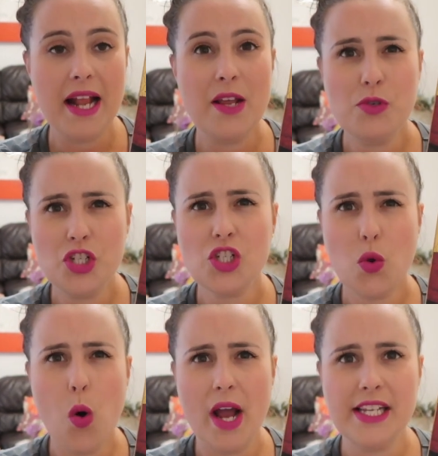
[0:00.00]
and it was just
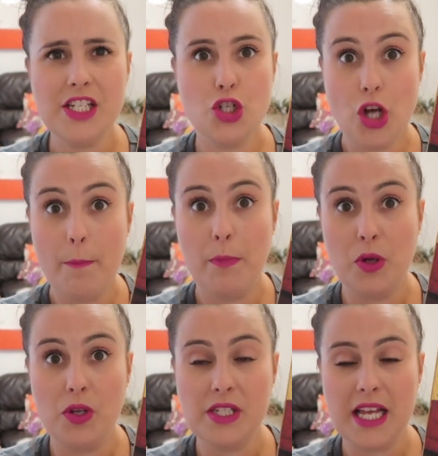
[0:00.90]
quite
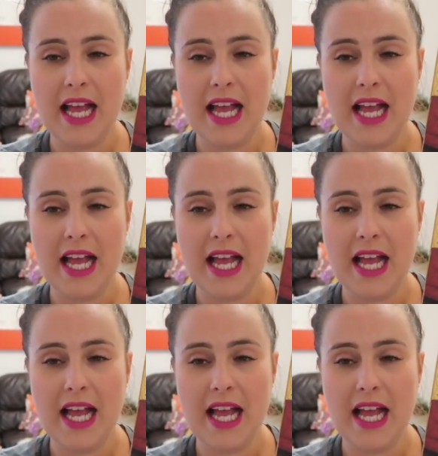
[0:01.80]
jumbled